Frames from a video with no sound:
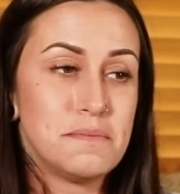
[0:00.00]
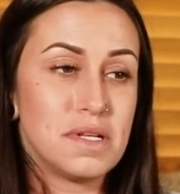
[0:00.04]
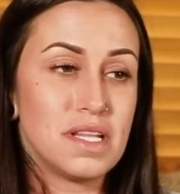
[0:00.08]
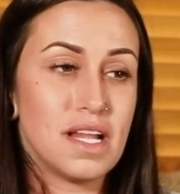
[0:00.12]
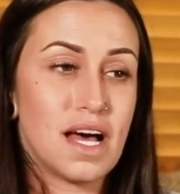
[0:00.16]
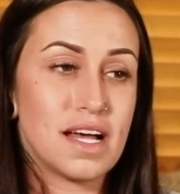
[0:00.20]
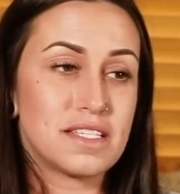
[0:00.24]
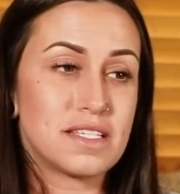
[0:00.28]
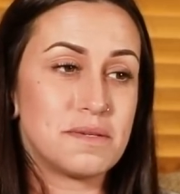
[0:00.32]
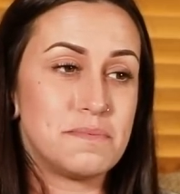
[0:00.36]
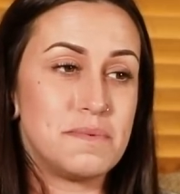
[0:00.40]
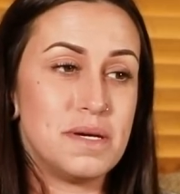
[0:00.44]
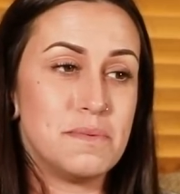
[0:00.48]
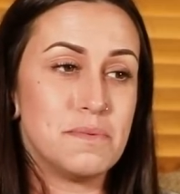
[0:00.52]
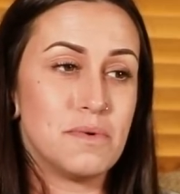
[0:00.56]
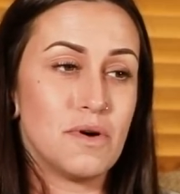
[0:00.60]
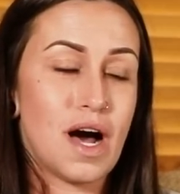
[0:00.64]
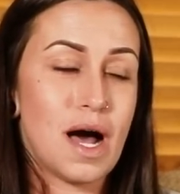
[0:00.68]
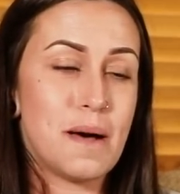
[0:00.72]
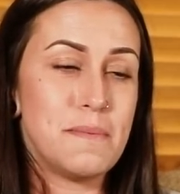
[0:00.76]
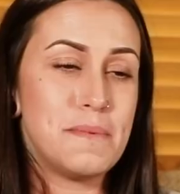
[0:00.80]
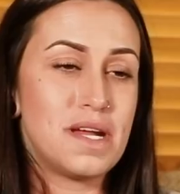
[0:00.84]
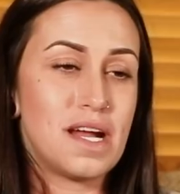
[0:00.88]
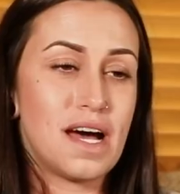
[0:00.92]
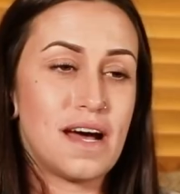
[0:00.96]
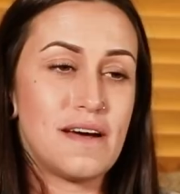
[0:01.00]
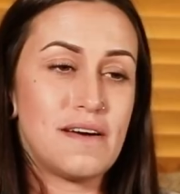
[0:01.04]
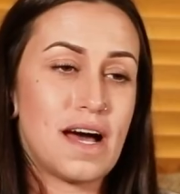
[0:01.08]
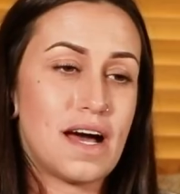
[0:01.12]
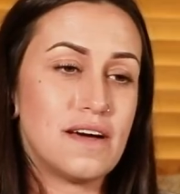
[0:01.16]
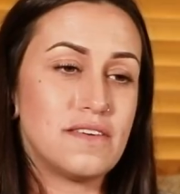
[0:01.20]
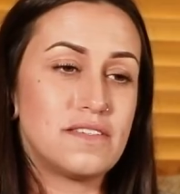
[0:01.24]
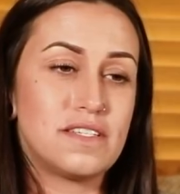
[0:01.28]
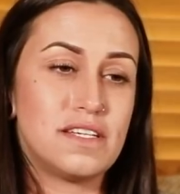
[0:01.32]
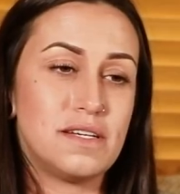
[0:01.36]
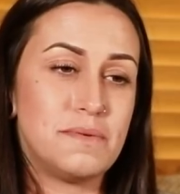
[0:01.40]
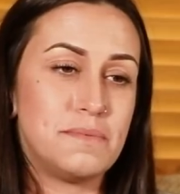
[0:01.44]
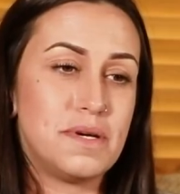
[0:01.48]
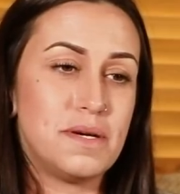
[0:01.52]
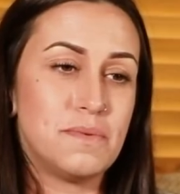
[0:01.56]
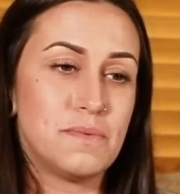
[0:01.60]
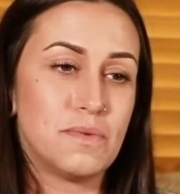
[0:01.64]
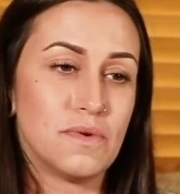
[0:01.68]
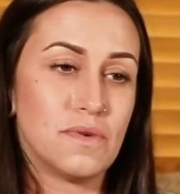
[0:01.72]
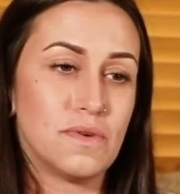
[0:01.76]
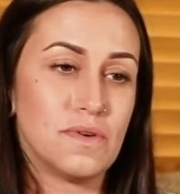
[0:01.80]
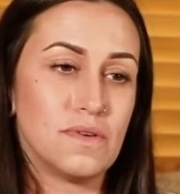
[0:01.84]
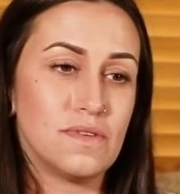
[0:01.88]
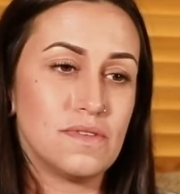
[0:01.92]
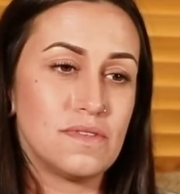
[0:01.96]
Lots of people. I mean, I, I've seen
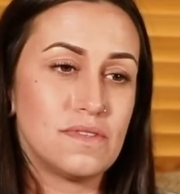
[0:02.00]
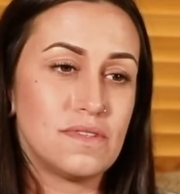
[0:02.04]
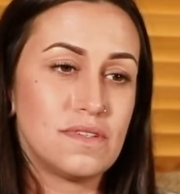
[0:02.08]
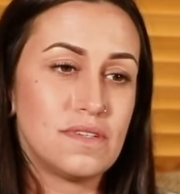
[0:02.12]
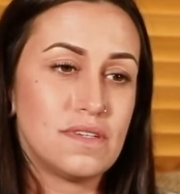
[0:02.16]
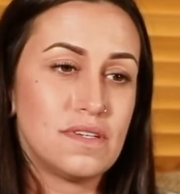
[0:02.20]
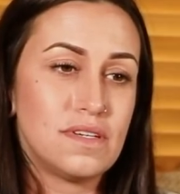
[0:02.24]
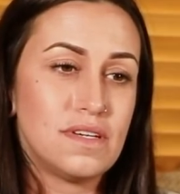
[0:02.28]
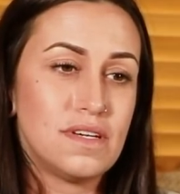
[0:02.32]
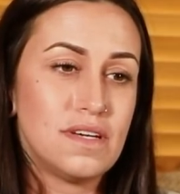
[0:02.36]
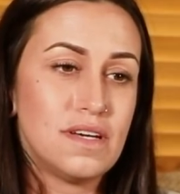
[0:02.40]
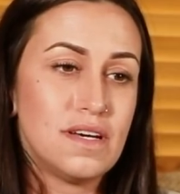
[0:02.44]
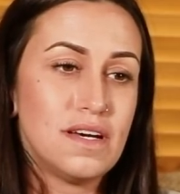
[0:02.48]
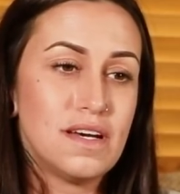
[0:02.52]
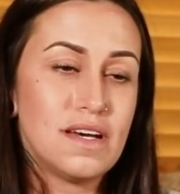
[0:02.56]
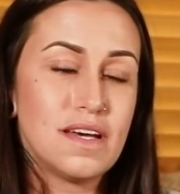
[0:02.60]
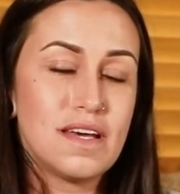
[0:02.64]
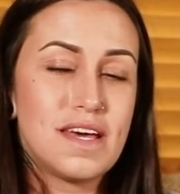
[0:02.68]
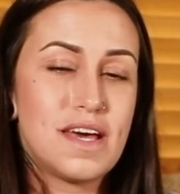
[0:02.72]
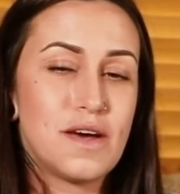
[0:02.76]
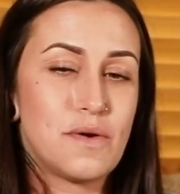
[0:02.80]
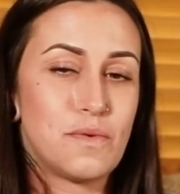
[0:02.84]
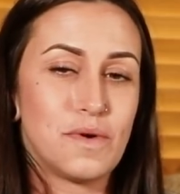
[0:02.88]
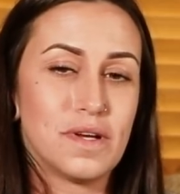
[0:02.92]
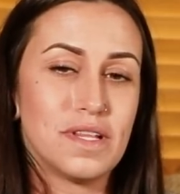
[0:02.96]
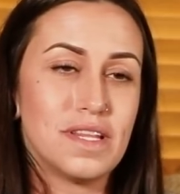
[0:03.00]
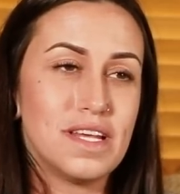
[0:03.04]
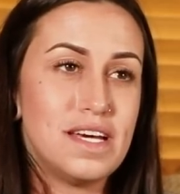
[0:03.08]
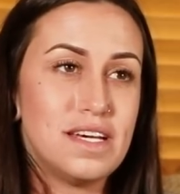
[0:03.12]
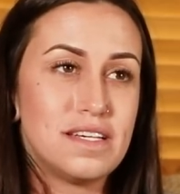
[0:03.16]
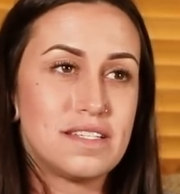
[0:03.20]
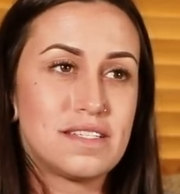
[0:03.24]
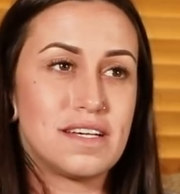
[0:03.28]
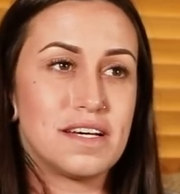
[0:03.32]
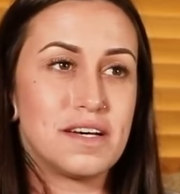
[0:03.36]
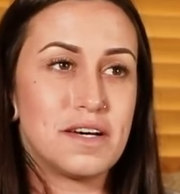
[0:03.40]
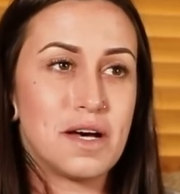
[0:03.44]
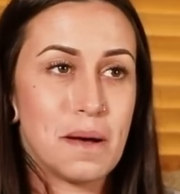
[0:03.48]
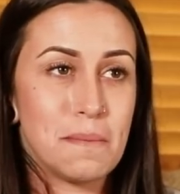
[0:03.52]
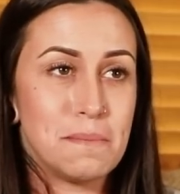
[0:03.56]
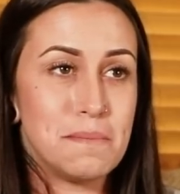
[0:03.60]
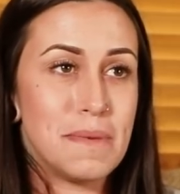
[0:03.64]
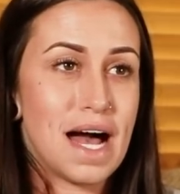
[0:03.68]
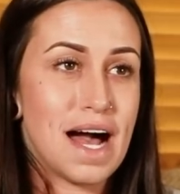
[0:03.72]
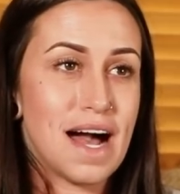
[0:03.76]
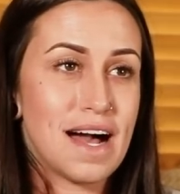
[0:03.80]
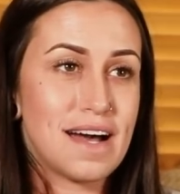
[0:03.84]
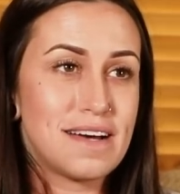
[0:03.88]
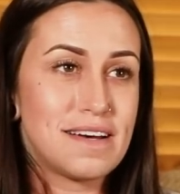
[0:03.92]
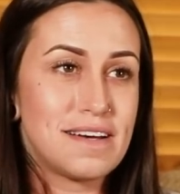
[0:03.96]
people get released and come
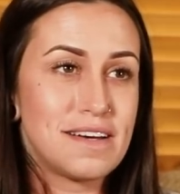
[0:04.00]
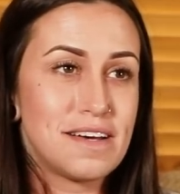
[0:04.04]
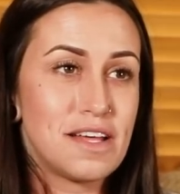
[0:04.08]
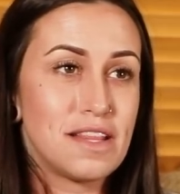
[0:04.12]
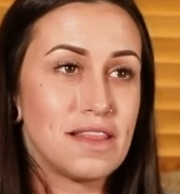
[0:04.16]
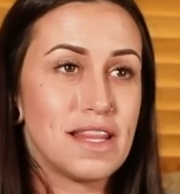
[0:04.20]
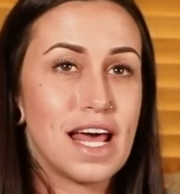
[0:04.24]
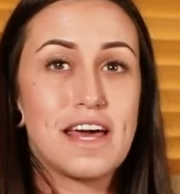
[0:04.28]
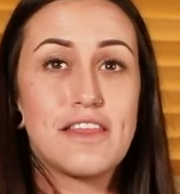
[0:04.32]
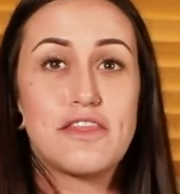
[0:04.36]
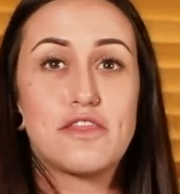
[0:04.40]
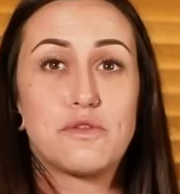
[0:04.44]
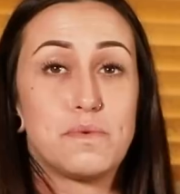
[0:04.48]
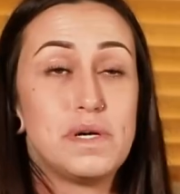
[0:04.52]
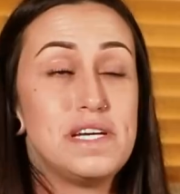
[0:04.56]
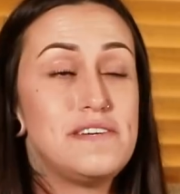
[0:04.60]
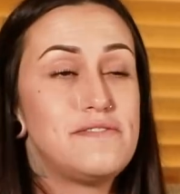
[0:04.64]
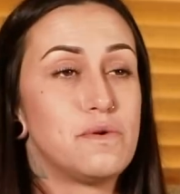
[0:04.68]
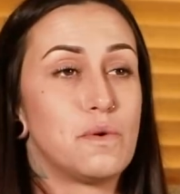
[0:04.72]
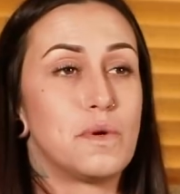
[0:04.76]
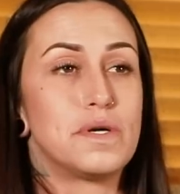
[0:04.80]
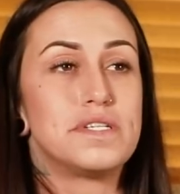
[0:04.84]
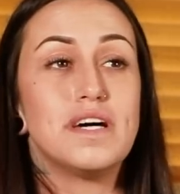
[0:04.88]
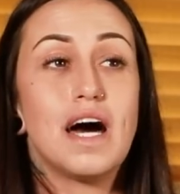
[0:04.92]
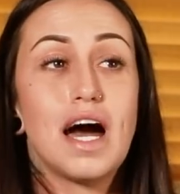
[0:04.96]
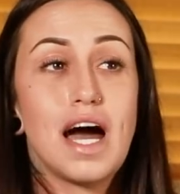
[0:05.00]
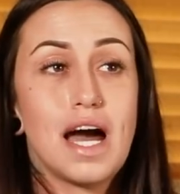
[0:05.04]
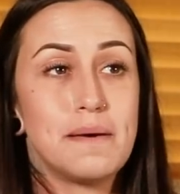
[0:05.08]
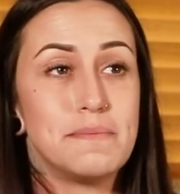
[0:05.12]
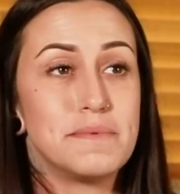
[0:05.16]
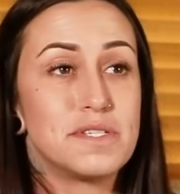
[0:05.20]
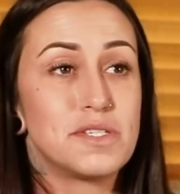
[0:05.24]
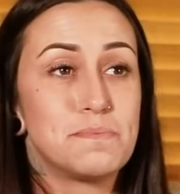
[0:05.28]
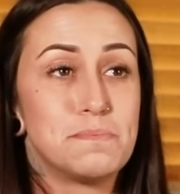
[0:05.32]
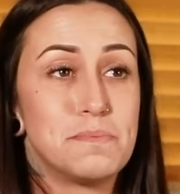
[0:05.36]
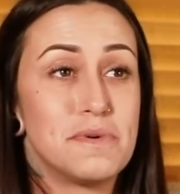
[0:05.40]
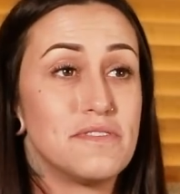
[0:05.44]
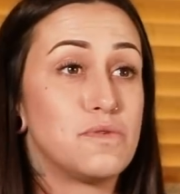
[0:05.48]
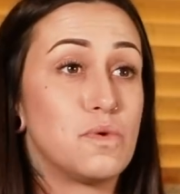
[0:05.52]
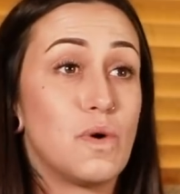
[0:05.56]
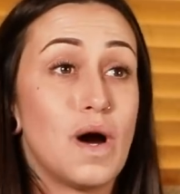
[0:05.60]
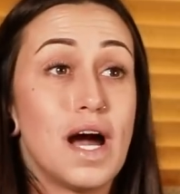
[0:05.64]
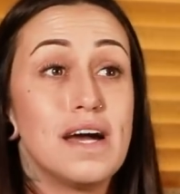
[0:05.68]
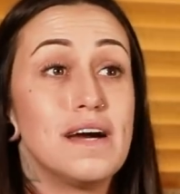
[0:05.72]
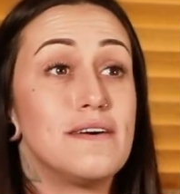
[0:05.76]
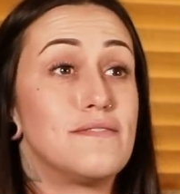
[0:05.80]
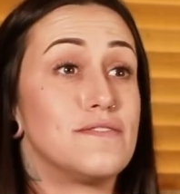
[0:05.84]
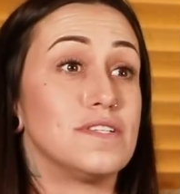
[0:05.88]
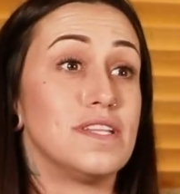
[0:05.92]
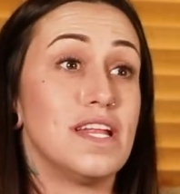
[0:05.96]
back like three, four times
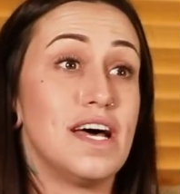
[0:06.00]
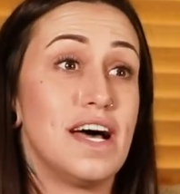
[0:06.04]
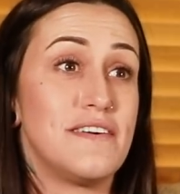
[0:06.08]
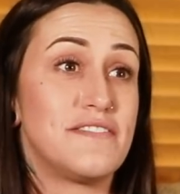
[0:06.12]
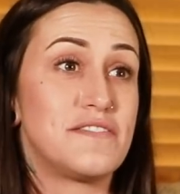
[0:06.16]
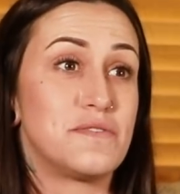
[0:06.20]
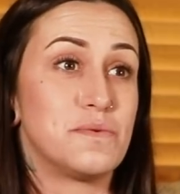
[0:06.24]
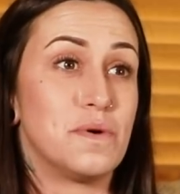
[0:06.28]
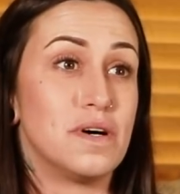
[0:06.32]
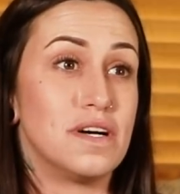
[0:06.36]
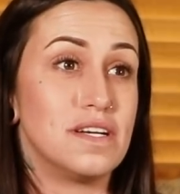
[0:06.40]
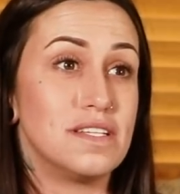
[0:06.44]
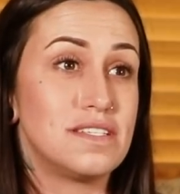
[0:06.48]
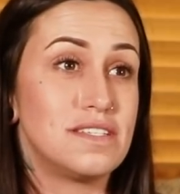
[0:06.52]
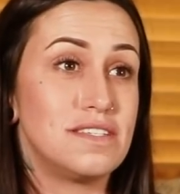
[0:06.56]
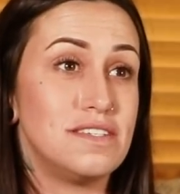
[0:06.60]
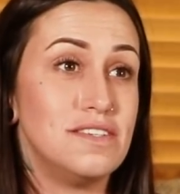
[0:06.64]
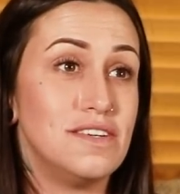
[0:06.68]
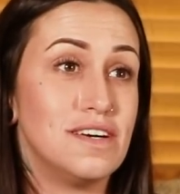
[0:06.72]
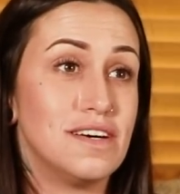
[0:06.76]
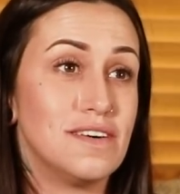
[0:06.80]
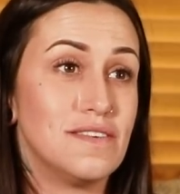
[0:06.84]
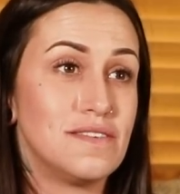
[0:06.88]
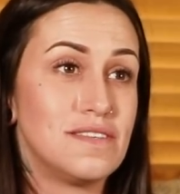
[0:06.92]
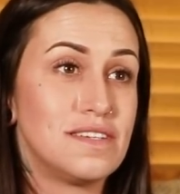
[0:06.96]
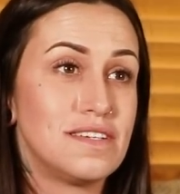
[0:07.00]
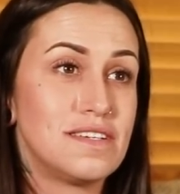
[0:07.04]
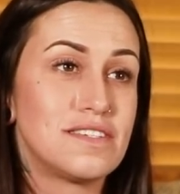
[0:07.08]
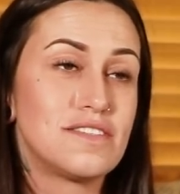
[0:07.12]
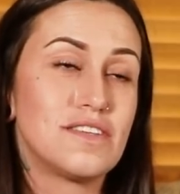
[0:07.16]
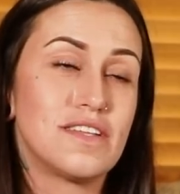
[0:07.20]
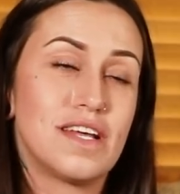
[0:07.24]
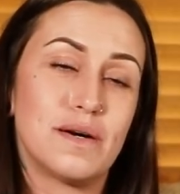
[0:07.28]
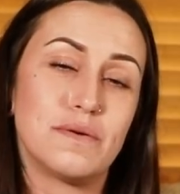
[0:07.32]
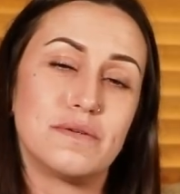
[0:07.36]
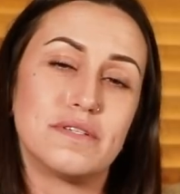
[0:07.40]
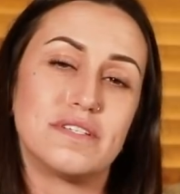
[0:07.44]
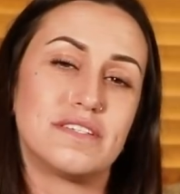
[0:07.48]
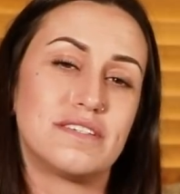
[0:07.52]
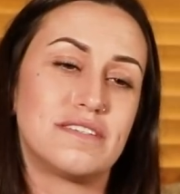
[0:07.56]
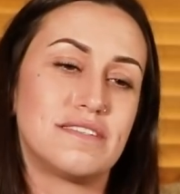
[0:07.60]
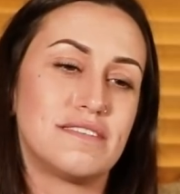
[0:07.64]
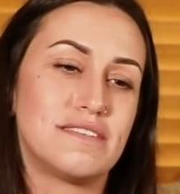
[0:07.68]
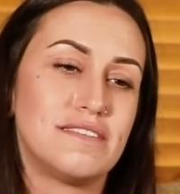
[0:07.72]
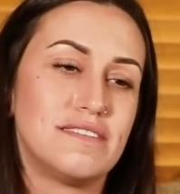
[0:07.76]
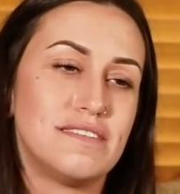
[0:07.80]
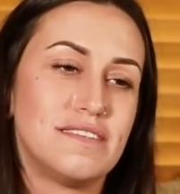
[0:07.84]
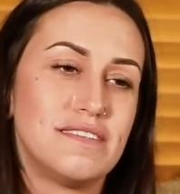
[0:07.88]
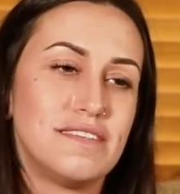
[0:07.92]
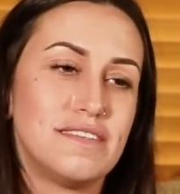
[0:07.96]
before I ever left once, you know? So that was.